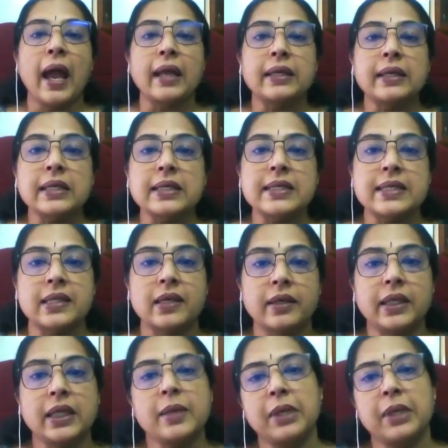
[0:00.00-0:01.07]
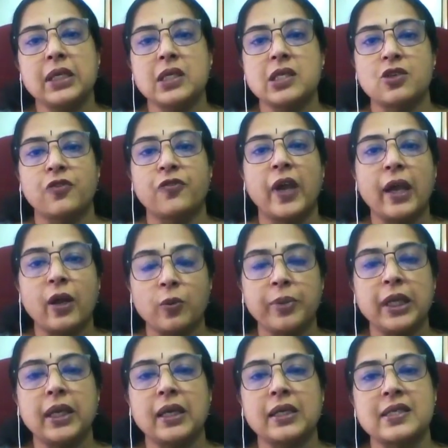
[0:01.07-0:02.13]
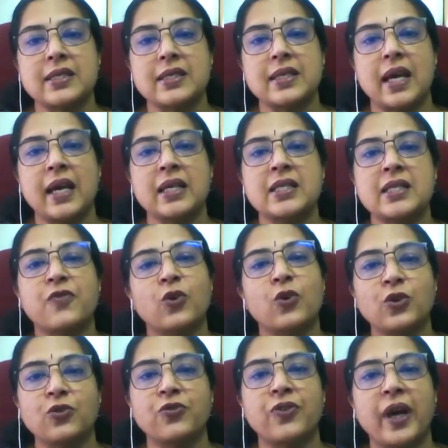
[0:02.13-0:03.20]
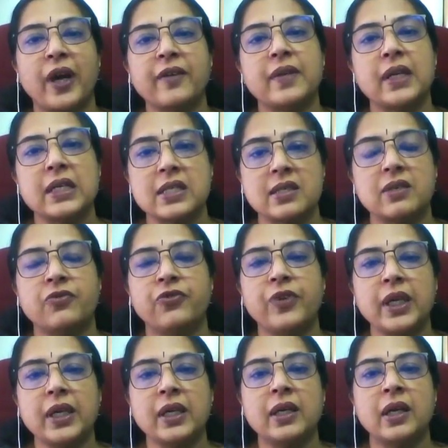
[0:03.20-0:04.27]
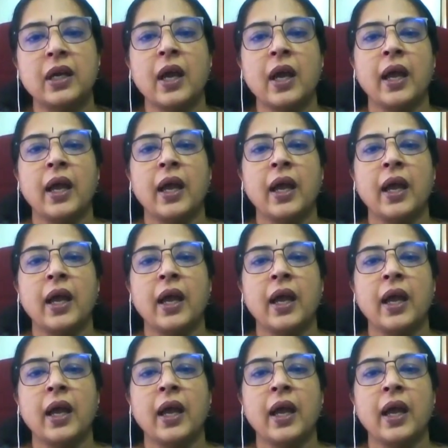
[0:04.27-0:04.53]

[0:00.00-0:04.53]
at least 30 minutes of aerobic exercise 4 to 5 days a week.